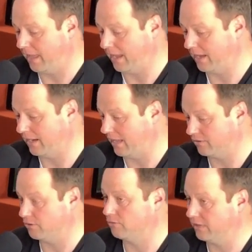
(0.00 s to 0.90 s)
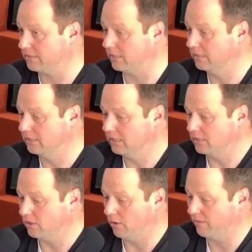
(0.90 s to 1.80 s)
And as a director,
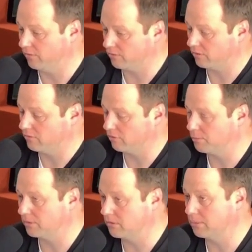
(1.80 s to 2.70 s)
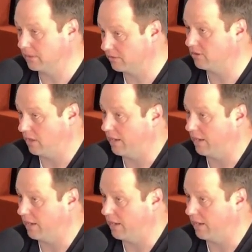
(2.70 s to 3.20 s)
you have certain responsibilities that you